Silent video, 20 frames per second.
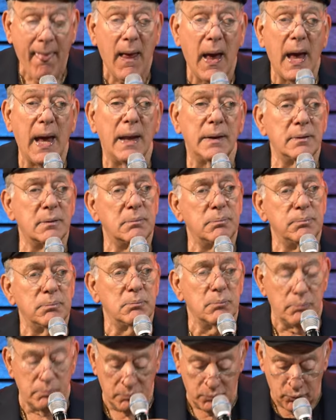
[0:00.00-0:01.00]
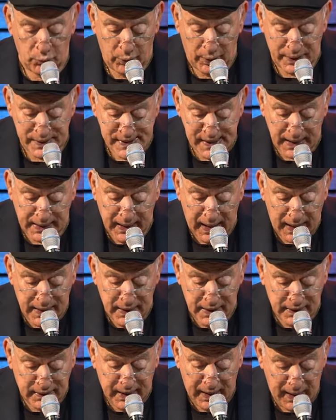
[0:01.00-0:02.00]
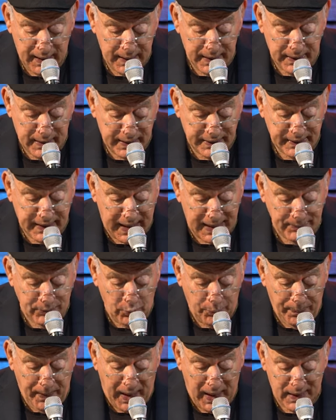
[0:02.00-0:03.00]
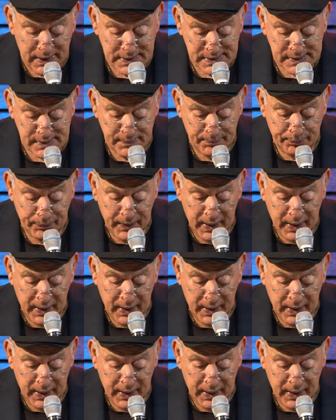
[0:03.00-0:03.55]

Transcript: and we're saying, and it came to pass